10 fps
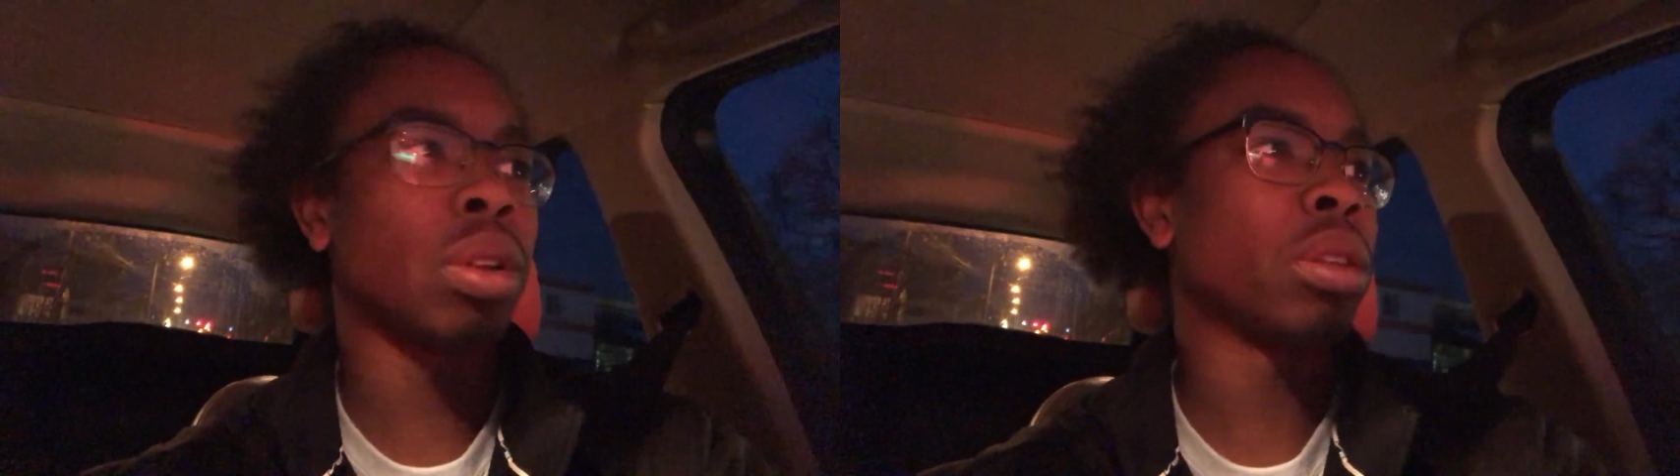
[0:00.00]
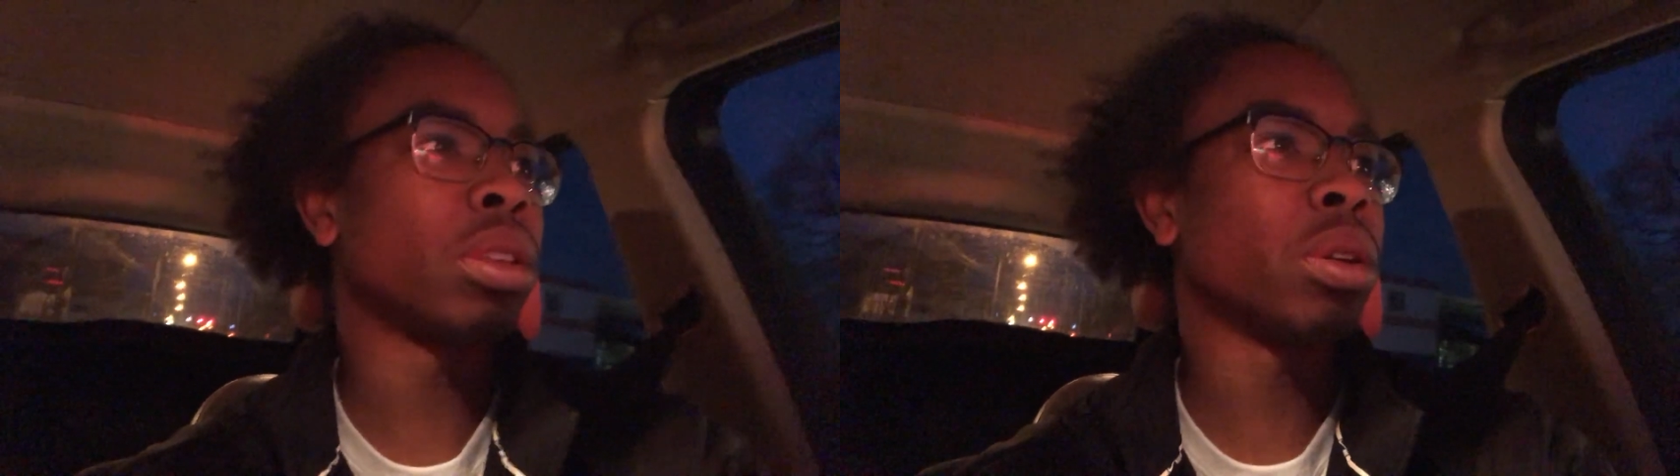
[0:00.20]

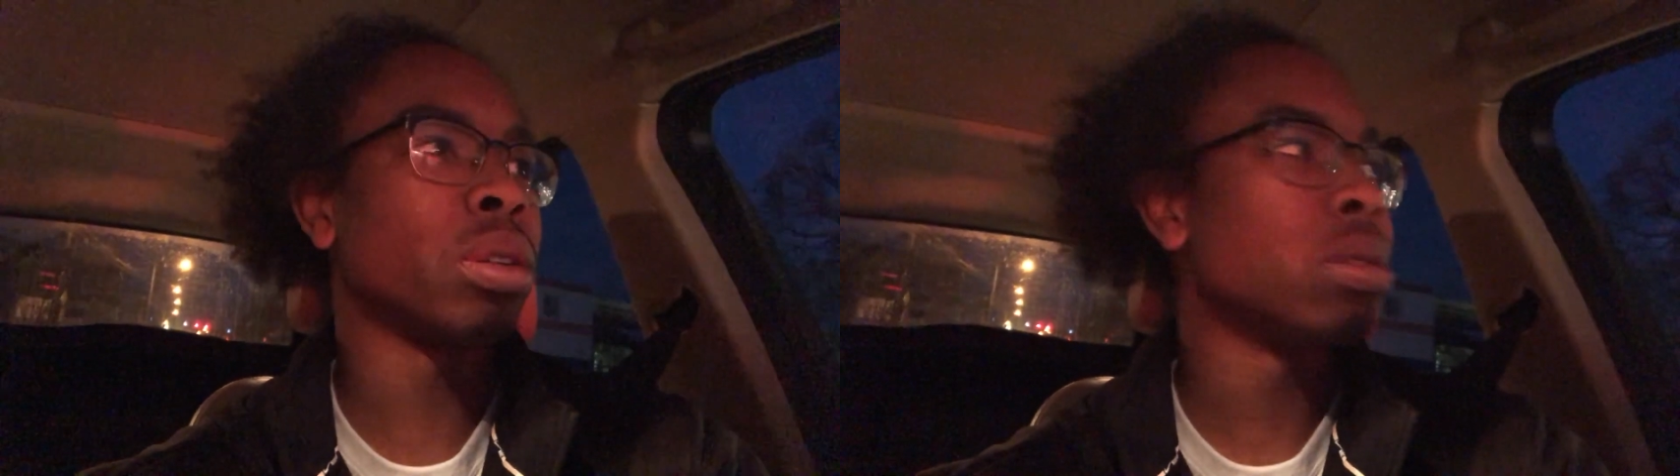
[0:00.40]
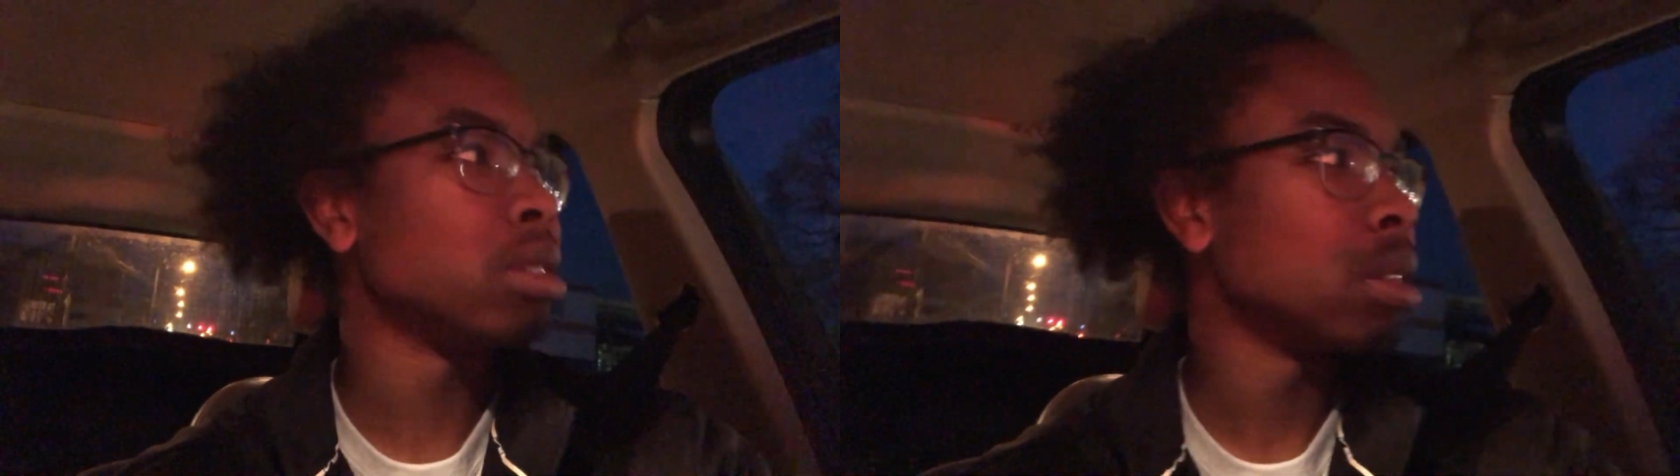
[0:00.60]
throughout
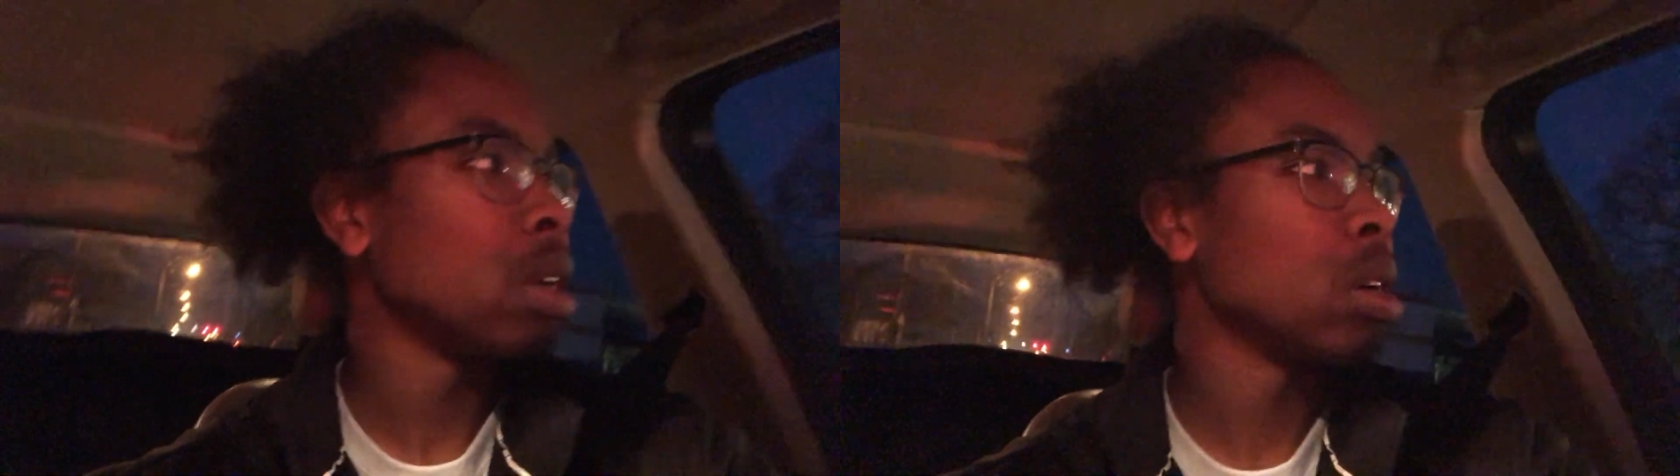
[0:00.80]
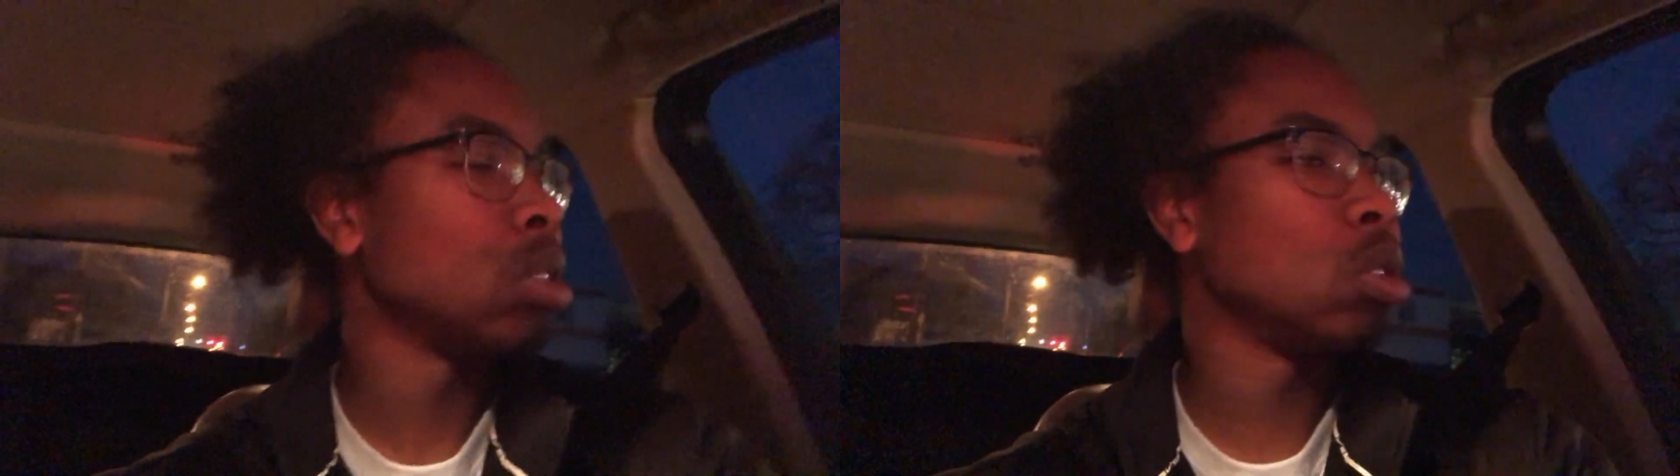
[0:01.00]
their
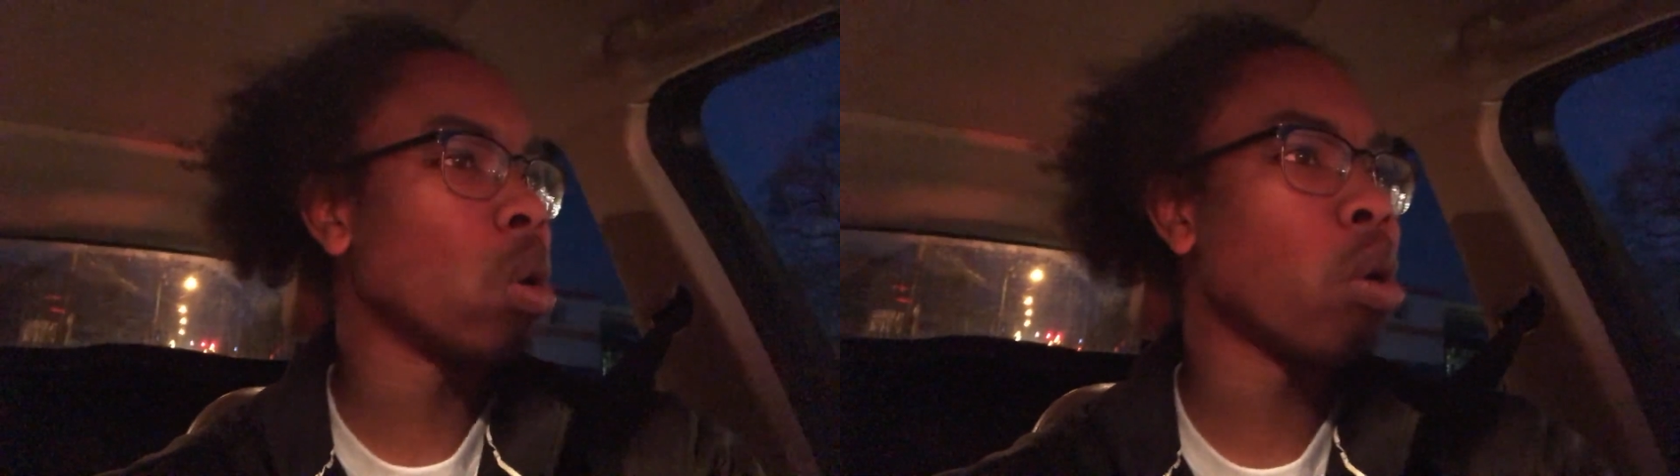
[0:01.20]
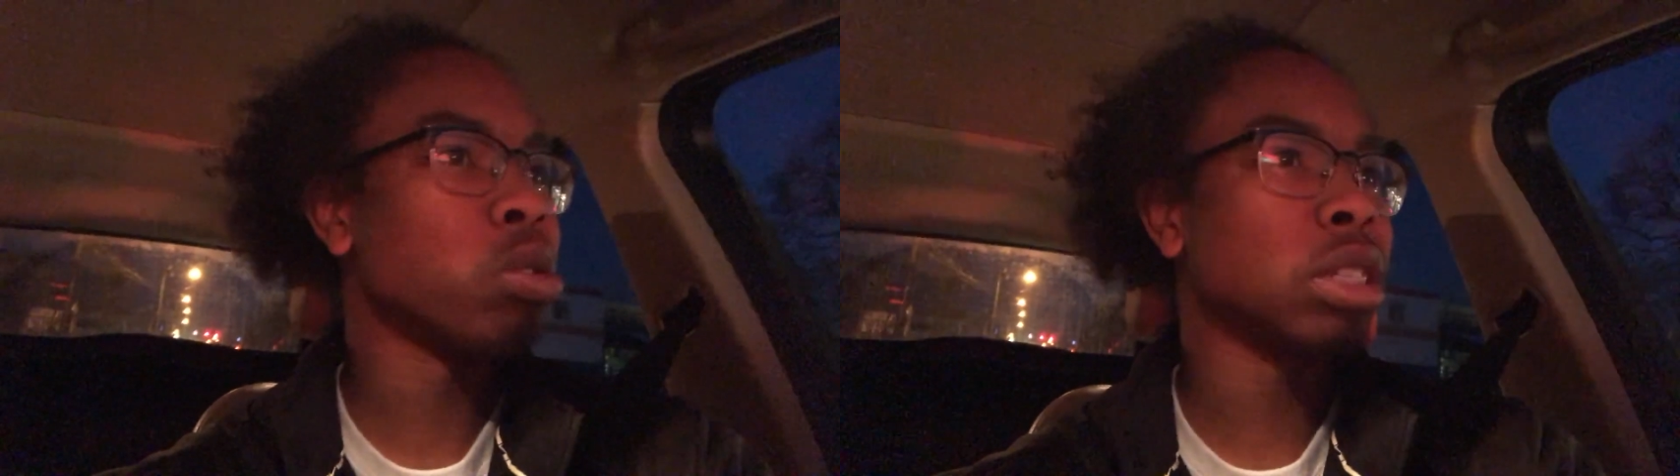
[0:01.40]

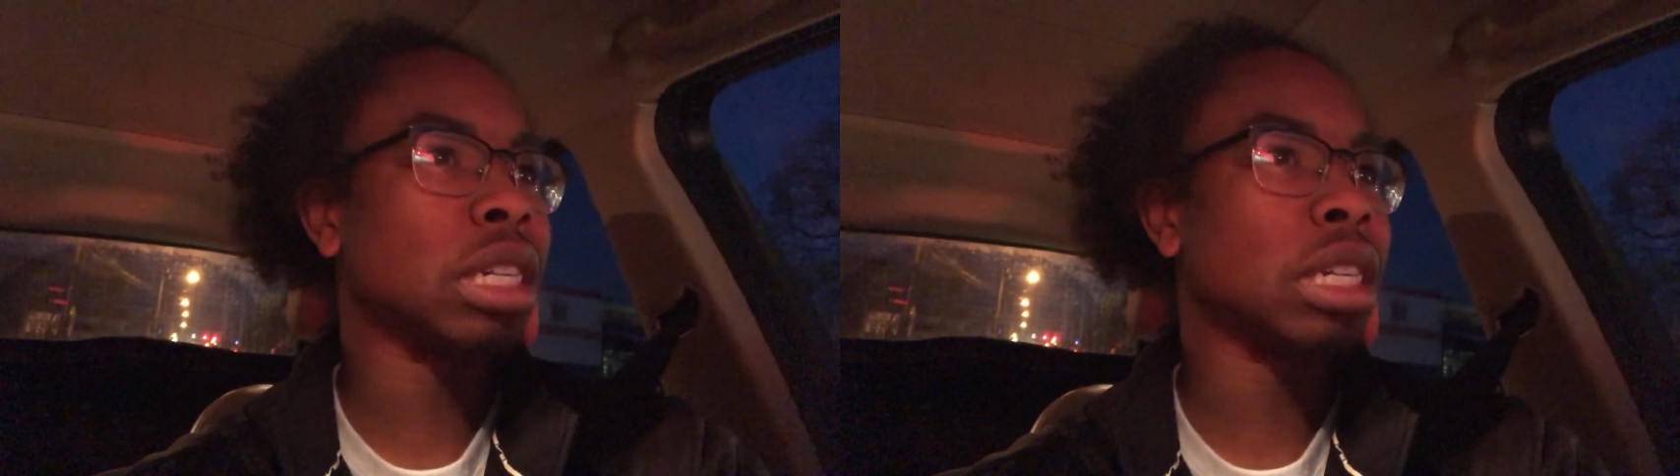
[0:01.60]
growth